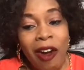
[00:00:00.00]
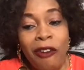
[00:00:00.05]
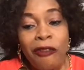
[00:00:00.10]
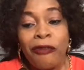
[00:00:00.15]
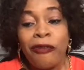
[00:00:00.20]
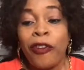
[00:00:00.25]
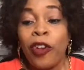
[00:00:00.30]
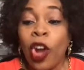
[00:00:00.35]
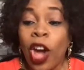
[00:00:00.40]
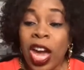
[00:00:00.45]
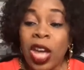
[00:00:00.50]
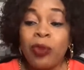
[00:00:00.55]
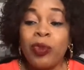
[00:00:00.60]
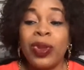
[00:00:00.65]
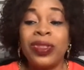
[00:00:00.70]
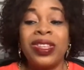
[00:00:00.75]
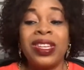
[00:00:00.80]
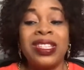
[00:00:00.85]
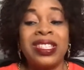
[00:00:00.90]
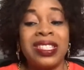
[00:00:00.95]
Flowing
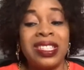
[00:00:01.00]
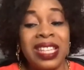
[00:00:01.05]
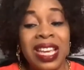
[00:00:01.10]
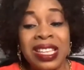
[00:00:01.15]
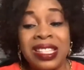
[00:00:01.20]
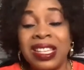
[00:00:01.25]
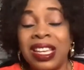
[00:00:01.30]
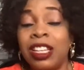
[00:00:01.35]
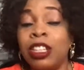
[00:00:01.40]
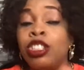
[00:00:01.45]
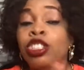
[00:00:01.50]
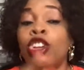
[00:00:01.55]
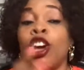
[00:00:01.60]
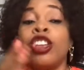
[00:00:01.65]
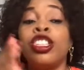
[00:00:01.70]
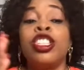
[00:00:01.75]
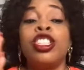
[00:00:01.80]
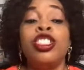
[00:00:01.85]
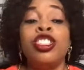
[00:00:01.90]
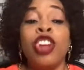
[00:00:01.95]
with the season
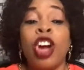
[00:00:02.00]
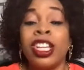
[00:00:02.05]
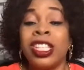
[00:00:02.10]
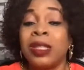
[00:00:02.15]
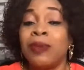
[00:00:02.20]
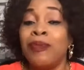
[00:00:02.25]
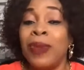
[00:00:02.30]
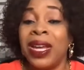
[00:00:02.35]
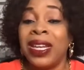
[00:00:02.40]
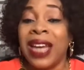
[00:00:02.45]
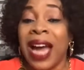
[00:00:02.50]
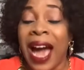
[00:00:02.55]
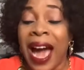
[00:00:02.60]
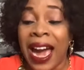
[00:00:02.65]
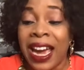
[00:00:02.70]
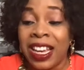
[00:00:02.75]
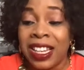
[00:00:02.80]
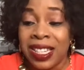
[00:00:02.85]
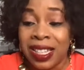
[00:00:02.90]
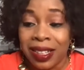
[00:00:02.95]
does not mean
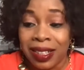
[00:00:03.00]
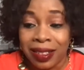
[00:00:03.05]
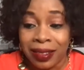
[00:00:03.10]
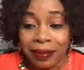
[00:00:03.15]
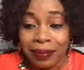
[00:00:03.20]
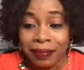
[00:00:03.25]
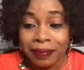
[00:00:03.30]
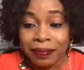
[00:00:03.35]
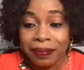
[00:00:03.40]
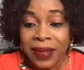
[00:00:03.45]
idle.